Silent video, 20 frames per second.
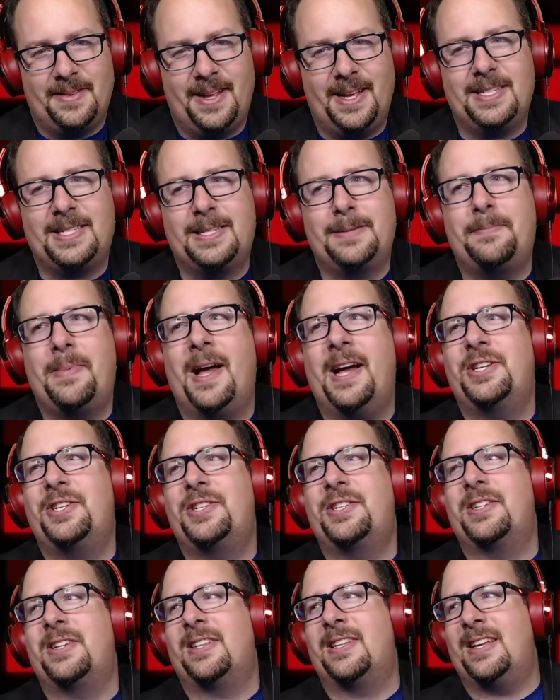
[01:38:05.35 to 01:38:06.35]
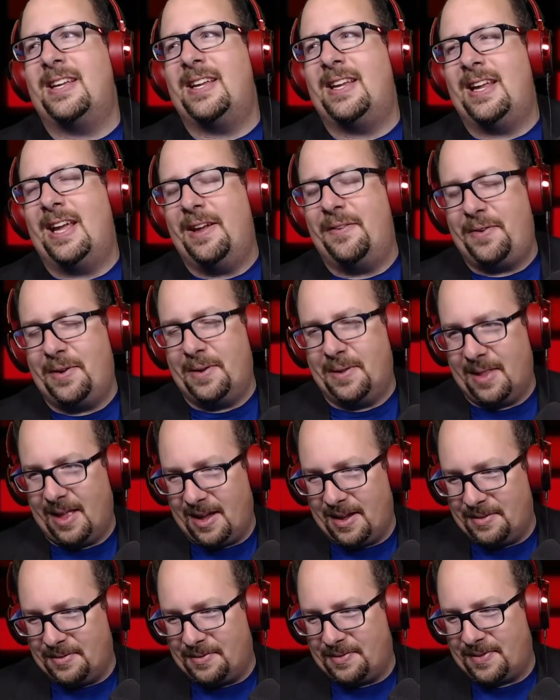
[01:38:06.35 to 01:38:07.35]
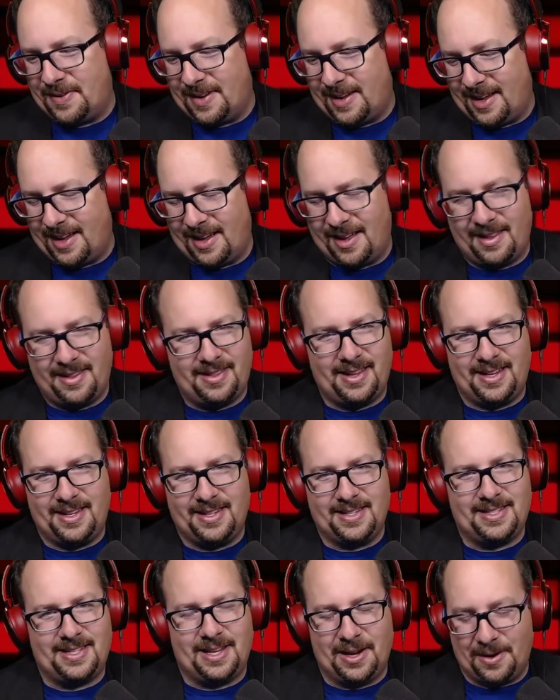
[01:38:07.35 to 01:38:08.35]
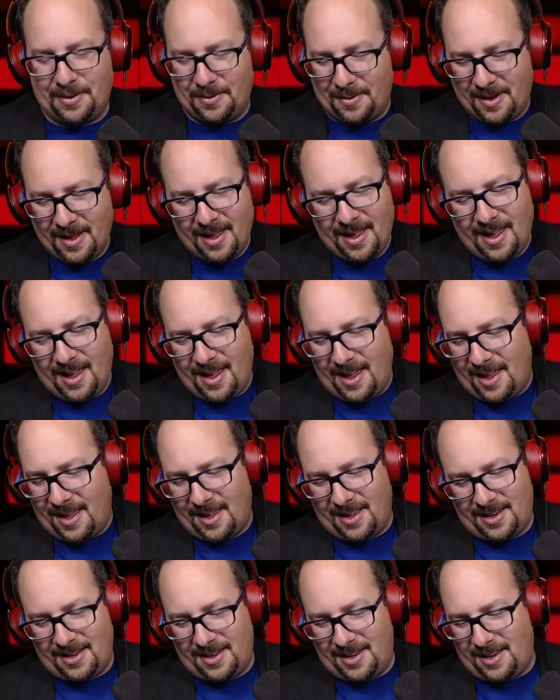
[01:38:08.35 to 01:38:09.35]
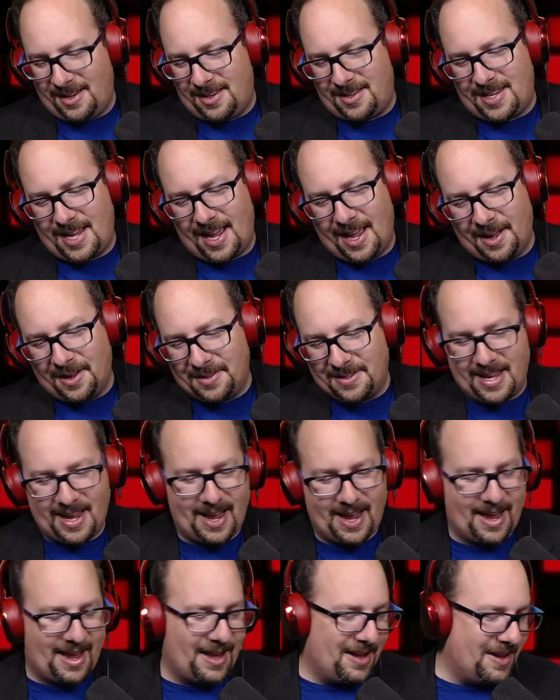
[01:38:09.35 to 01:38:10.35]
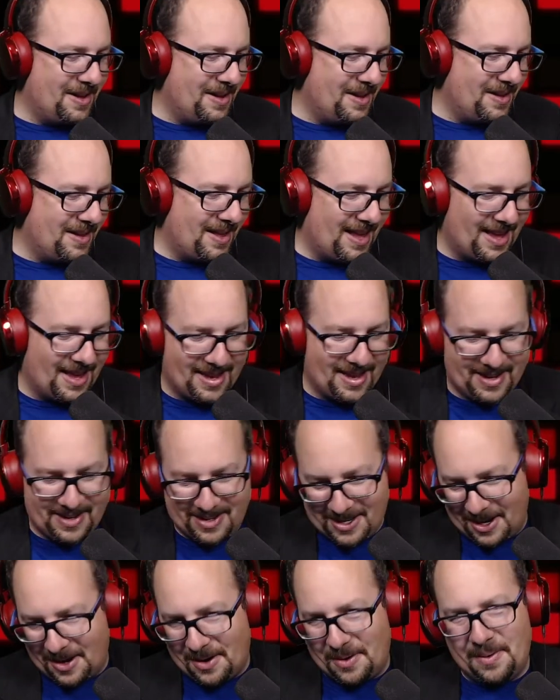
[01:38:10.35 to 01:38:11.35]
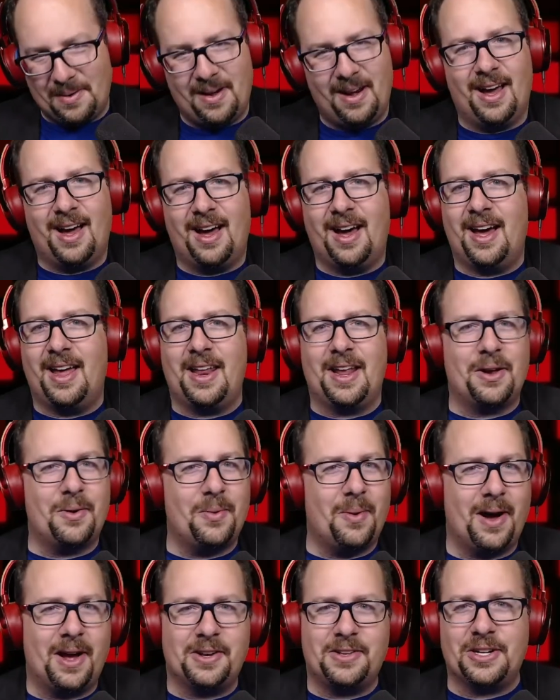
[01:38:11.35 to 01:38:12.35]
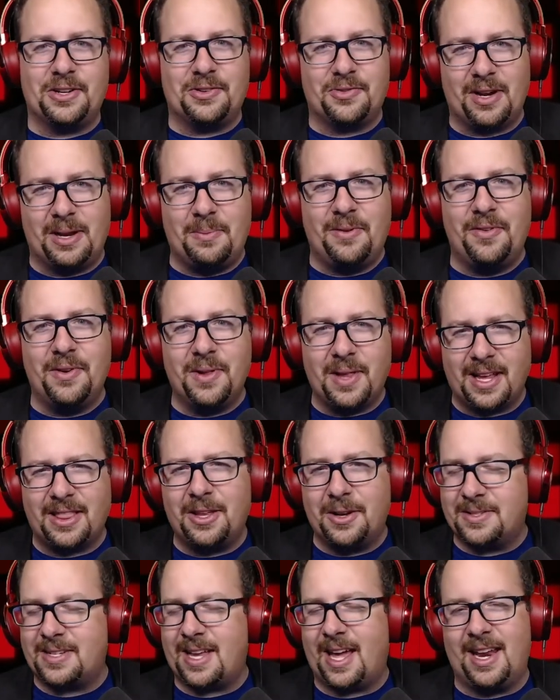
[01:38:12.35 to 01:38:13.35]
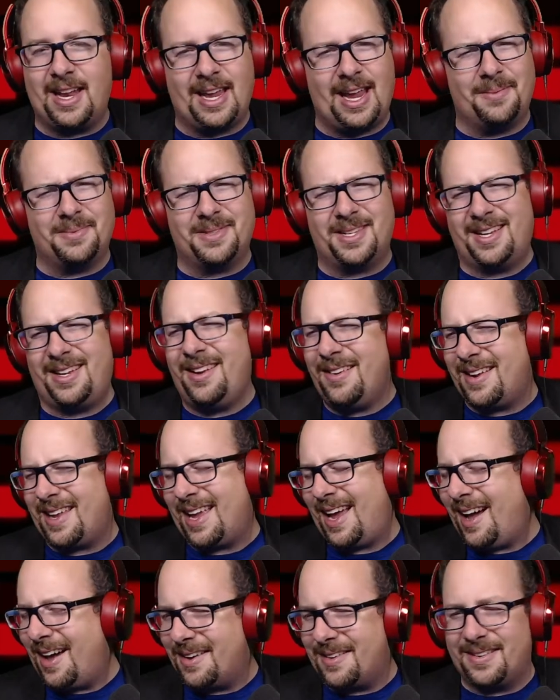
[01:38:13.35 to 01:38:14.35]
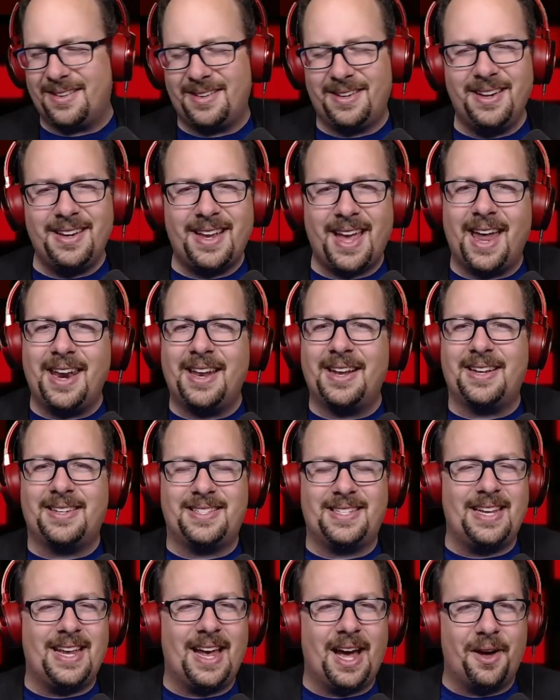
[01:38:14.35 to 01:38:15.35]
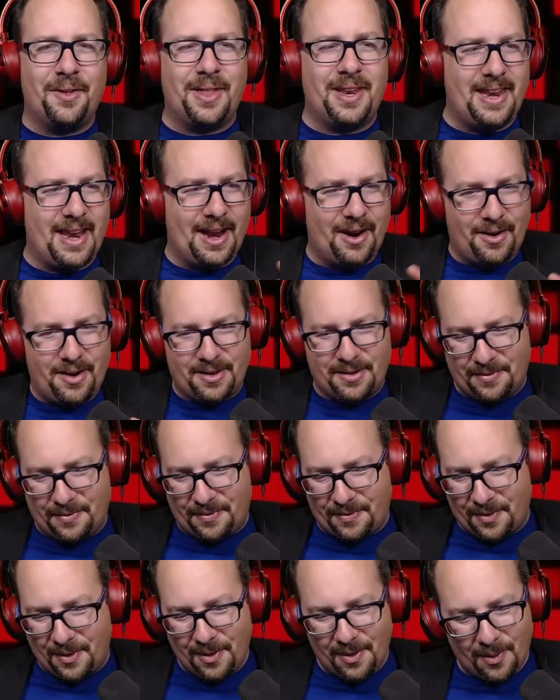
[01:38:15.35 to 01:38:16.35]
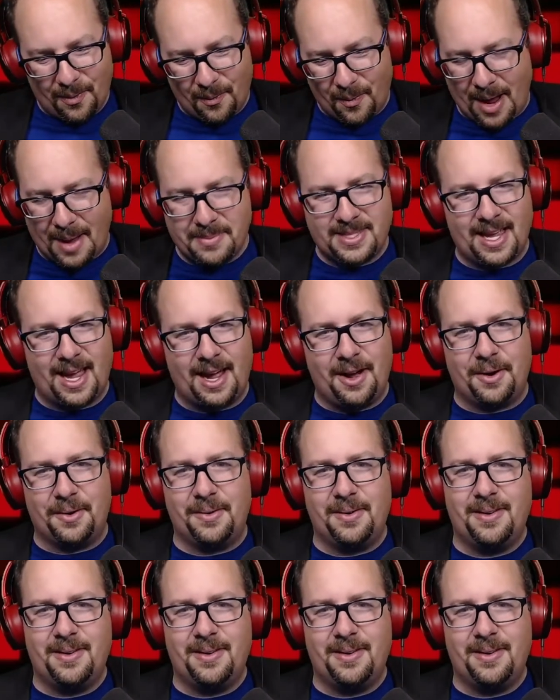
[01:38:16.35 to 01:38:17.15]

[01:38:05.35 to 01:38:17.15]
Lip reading: Especially if you love these, Telltale and Don't Nod and Quantic Dream. If you like those kind of games, like you gotta see how the narrative webs out.